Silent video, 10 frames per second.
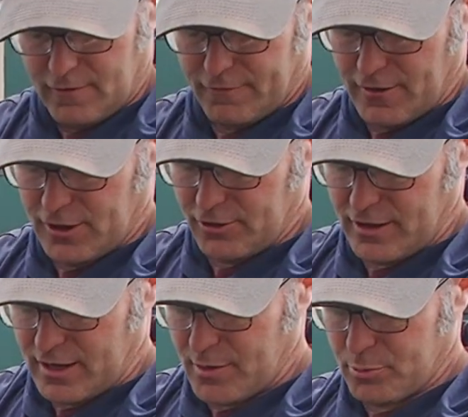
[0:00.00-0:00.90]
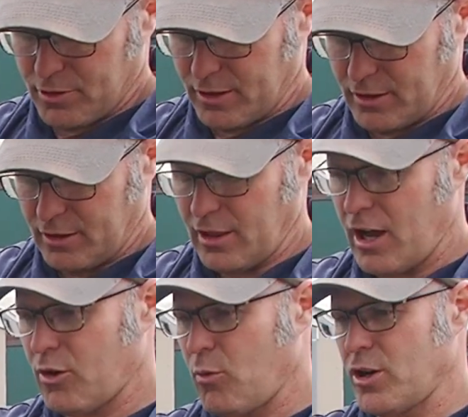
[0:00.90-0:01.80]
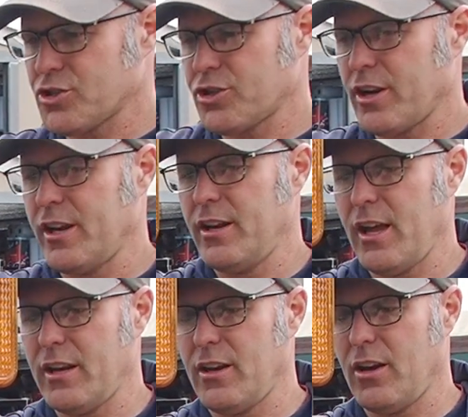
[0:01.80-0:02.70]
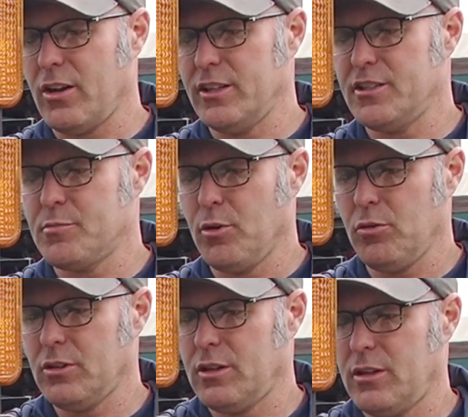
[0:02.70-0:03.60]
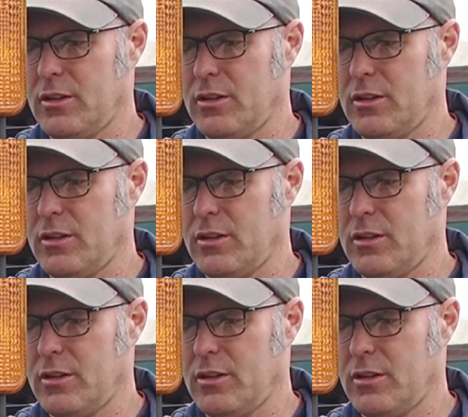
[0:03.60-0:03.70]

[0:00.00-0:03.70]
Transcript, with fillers: Follow that up with a lock washer and nut on each bolt.